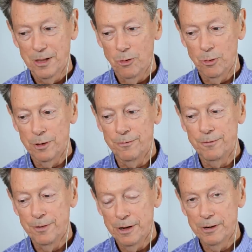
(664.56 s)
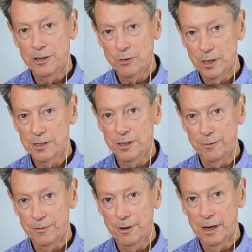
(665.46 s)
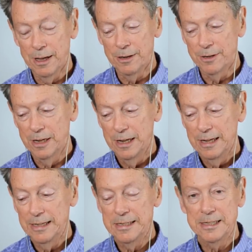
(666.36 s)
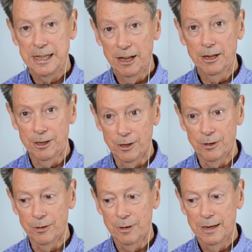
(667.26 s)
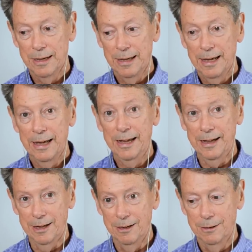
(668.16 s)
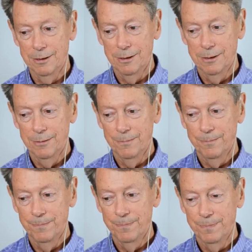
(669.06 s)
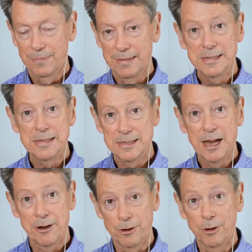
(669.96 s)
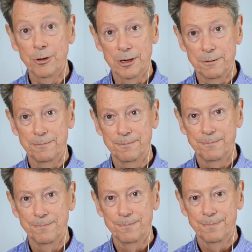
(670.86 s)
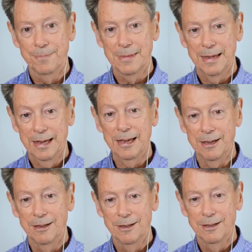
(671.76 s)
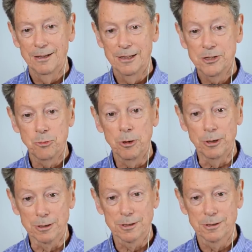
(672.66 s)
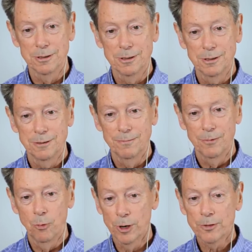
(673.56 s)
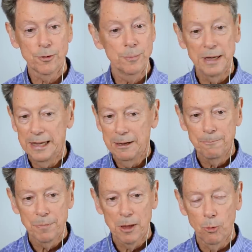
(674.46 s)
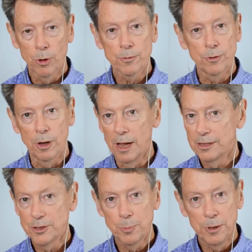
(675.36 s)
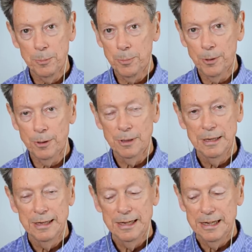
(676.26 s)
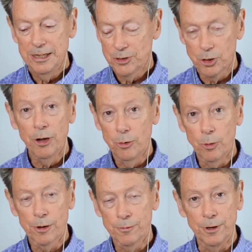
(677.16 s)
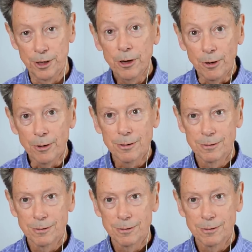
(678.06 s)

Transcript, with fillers: or a very trusted friend is telling you, "Hey, this is how to do it. Hey, this works. Worked for me, worked for lots of people. It's going to work for you.